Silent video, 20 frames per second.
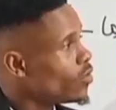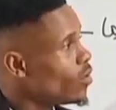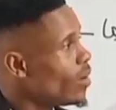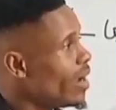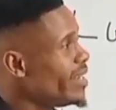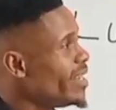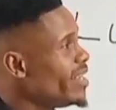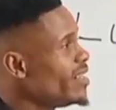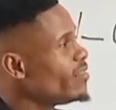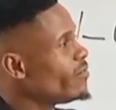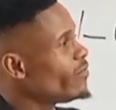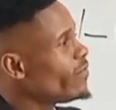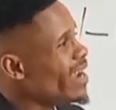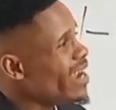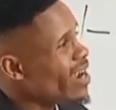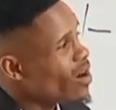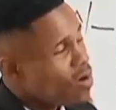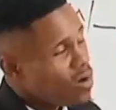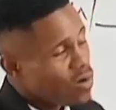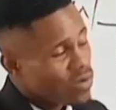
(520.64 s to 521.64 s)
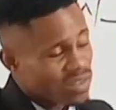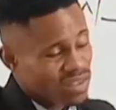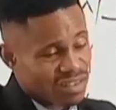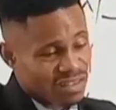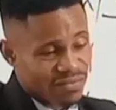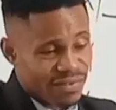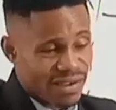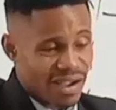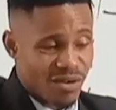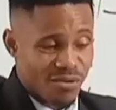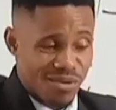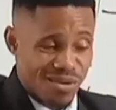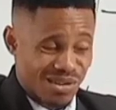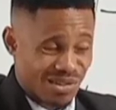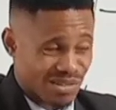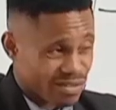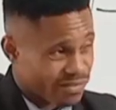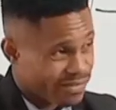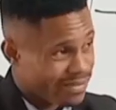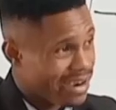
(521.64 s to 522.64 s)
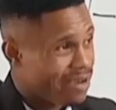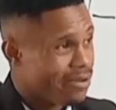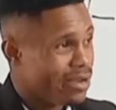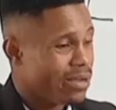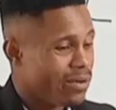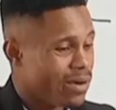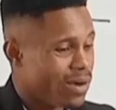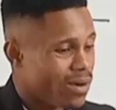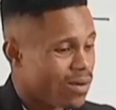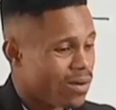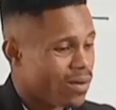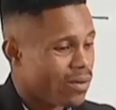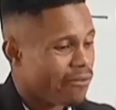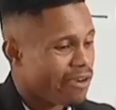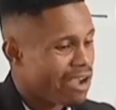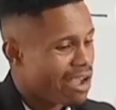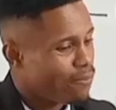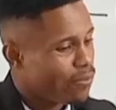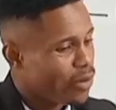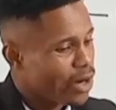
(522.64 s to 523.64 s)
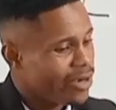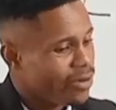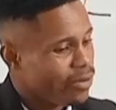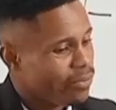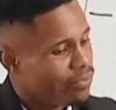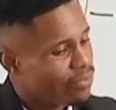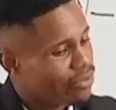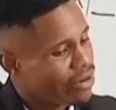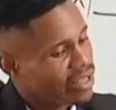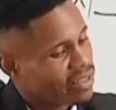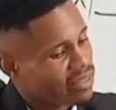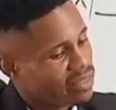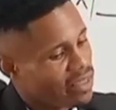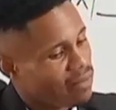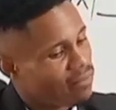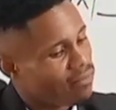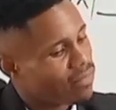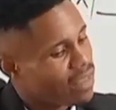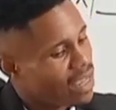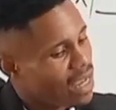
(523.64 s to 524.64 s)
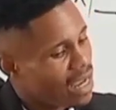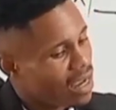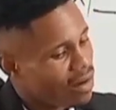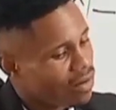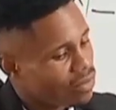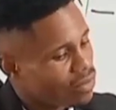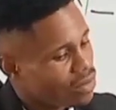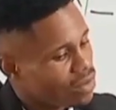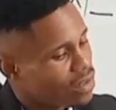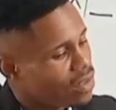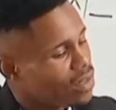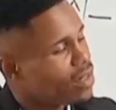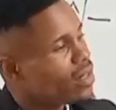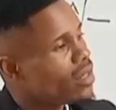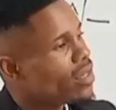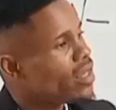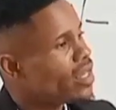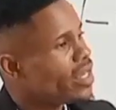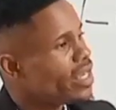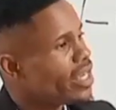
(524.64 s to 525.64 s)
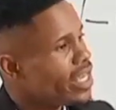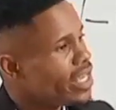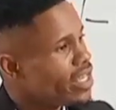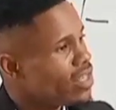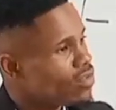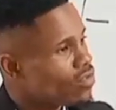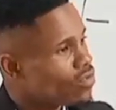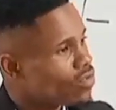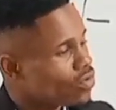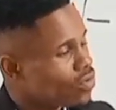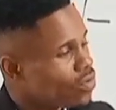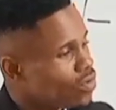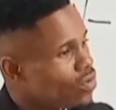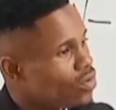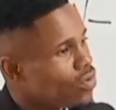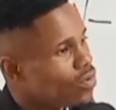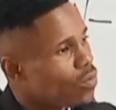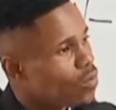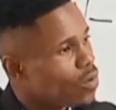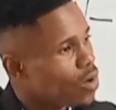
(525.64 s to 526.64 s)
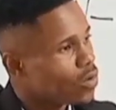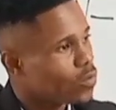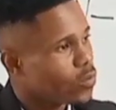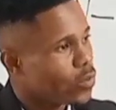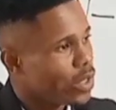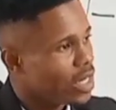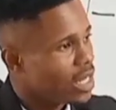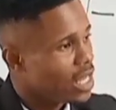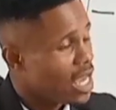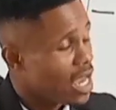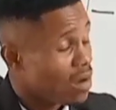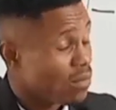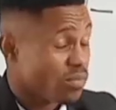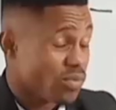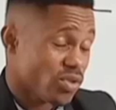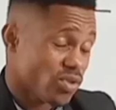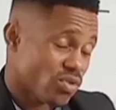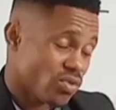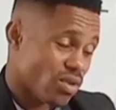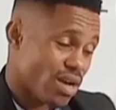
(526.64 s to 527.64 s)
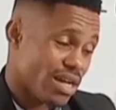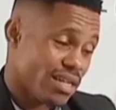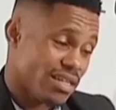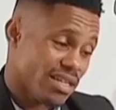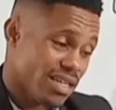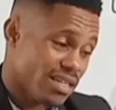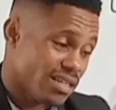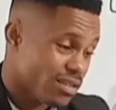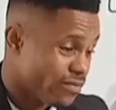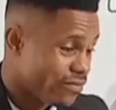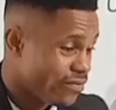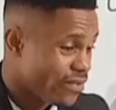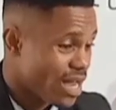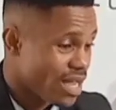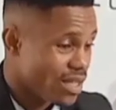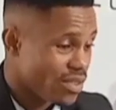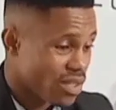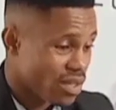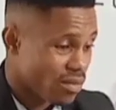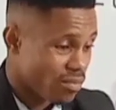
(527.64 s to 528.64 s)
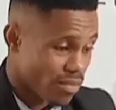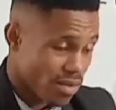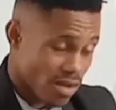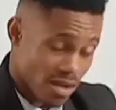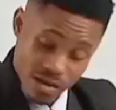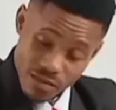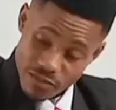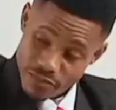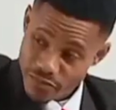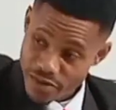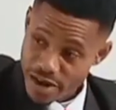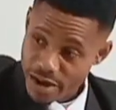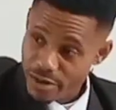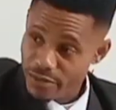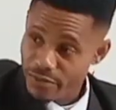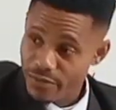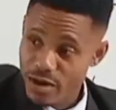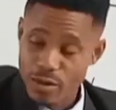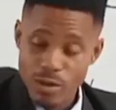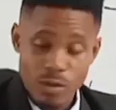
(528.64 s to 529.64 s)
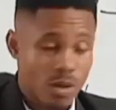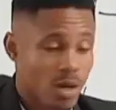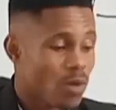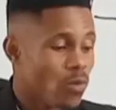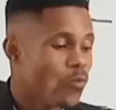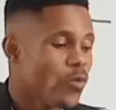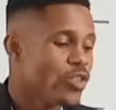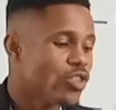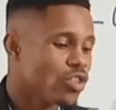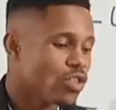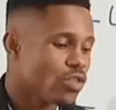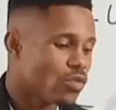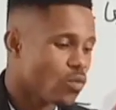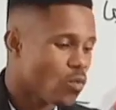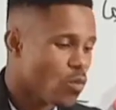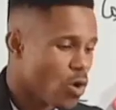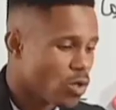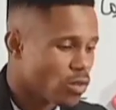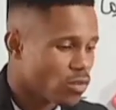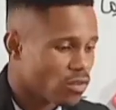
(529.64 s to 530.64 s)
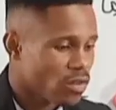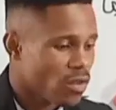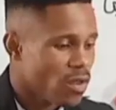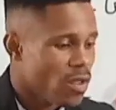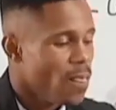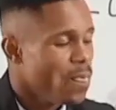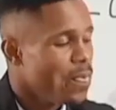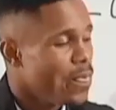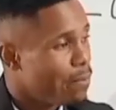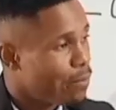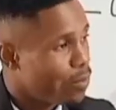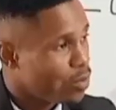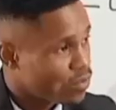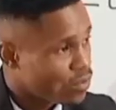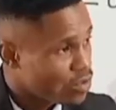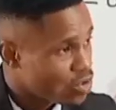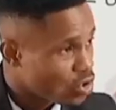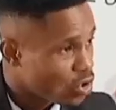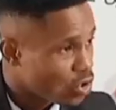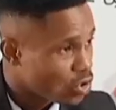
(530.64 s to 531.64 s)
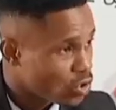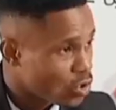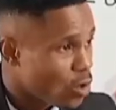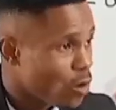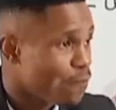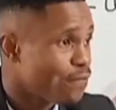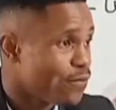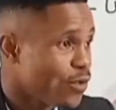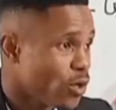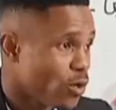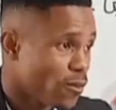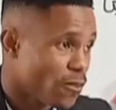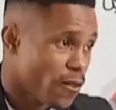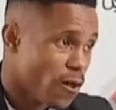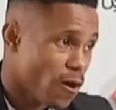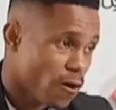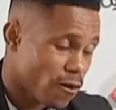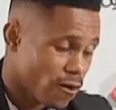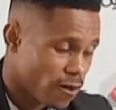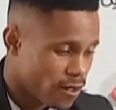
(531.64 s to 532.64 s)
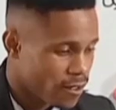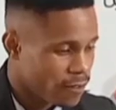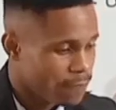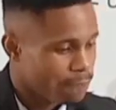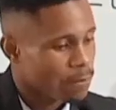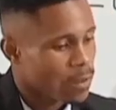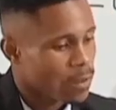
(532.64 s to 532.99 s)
To identify all these vowels very well, I'm going to break them down into what will help you to identify them very, very well, which is what? The position of your tongue.